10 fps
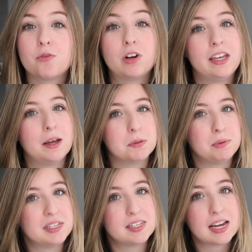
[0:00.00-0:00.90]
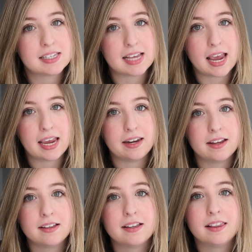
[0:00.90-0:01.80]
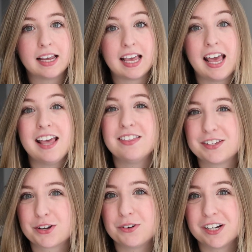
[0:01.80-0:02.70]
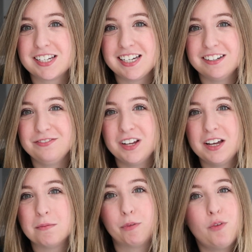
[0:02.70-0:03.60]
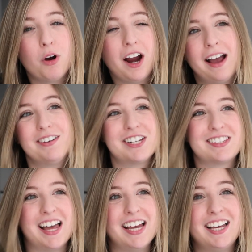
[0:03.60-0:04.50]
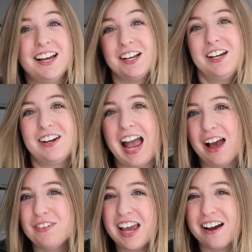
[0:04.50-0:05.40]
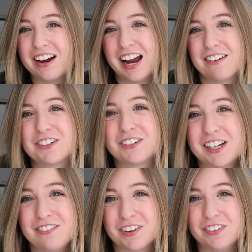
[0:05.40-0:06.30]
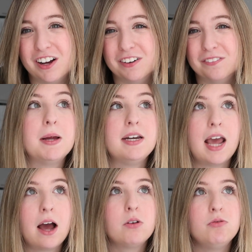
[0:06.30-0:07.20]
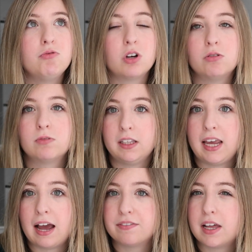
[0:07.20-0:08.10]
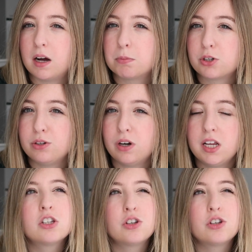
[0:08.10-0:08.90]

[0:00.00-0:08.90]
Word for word: really helps me stay sane, like in this quarantine. Before I would just like go to happy hour after working from home. But now you don't really have that opportunity.